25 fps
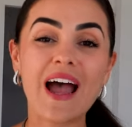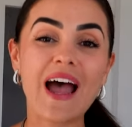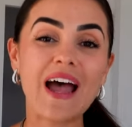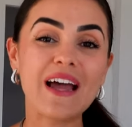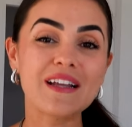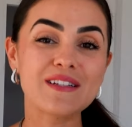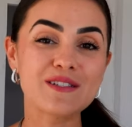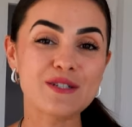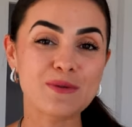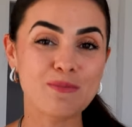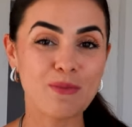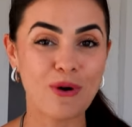
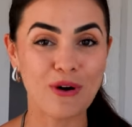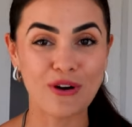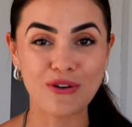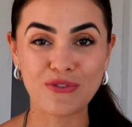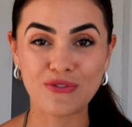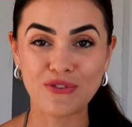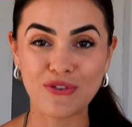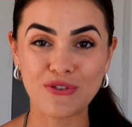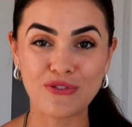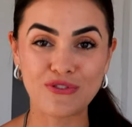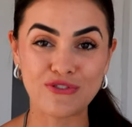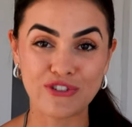and more
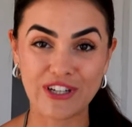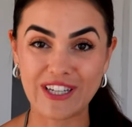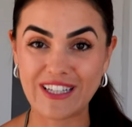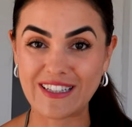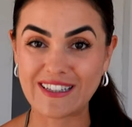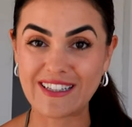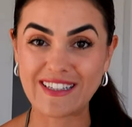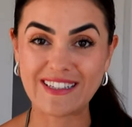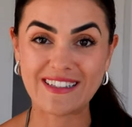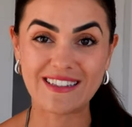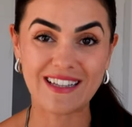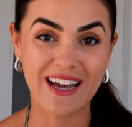
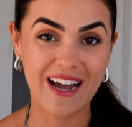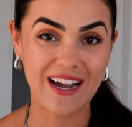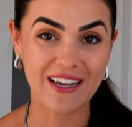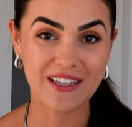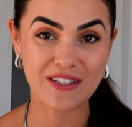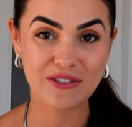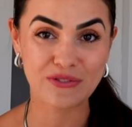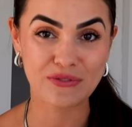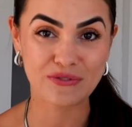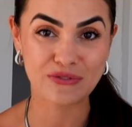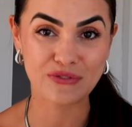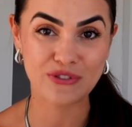fulfilling
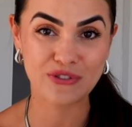life.